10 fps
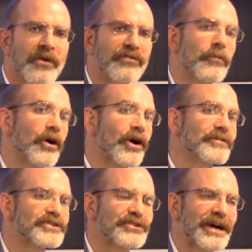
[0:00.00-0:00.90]
From the
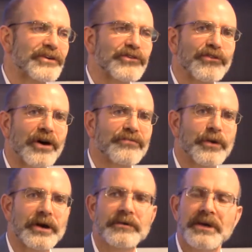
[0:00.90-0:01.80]
Harvest Tracker
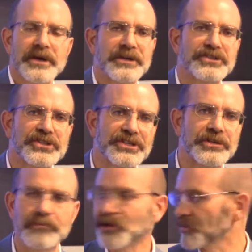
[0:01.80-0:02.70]
software, it's
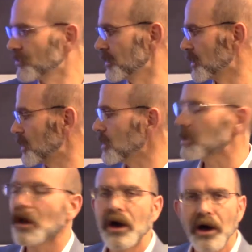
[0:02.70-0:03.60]
just a press of the
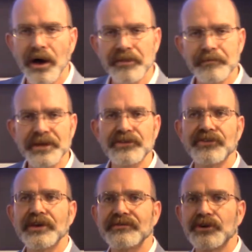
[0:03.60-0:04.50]
key on the
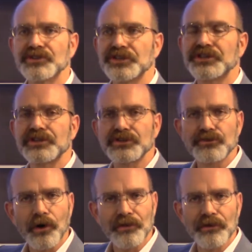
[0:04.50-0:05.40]
PC version to
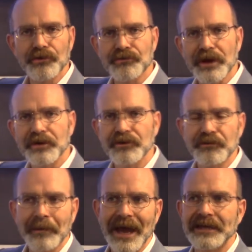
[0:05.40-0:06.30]
draw those records
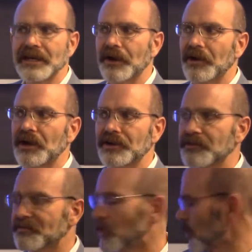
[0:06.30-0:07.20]
back down onto
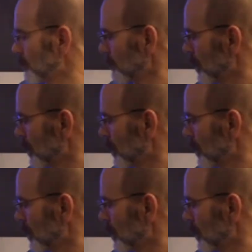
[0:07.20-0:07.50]
the farm